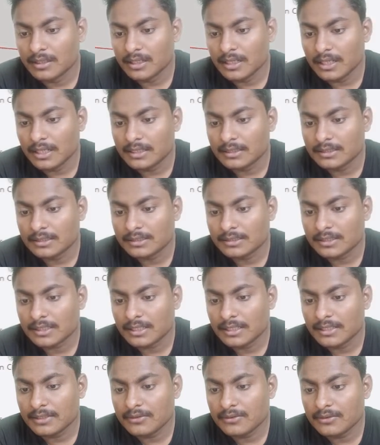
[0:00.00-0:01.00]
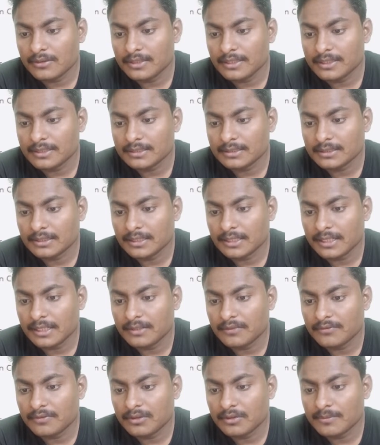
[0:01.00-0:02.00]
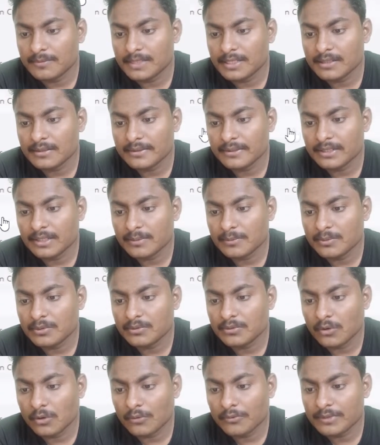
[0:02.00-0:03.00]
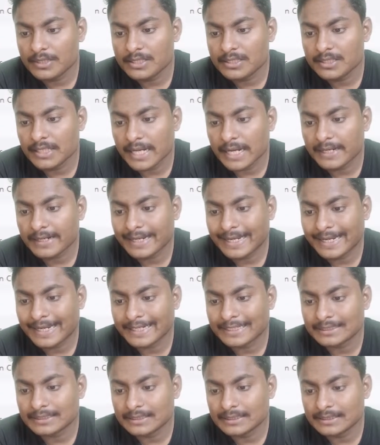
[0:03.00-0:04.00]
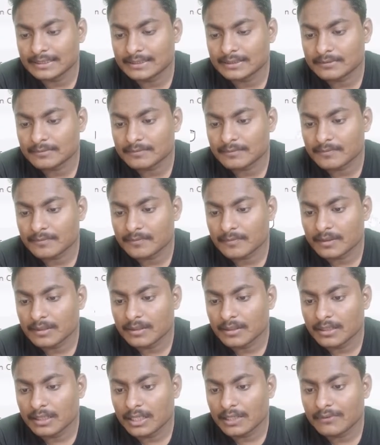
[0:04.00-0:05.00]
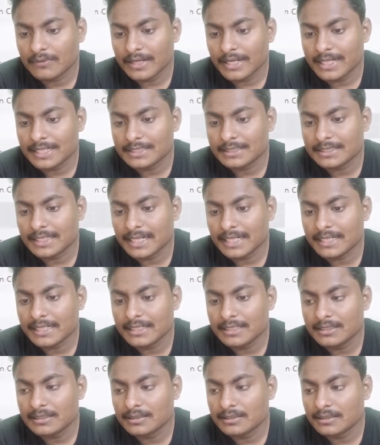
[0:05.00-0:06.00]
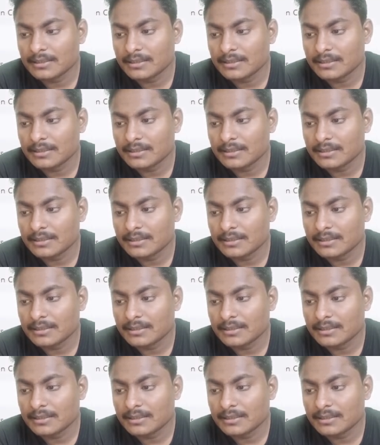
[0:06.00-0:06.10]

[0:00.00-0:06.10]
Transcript: and just click on this, and from here you have to always check axis. If I uncheck it,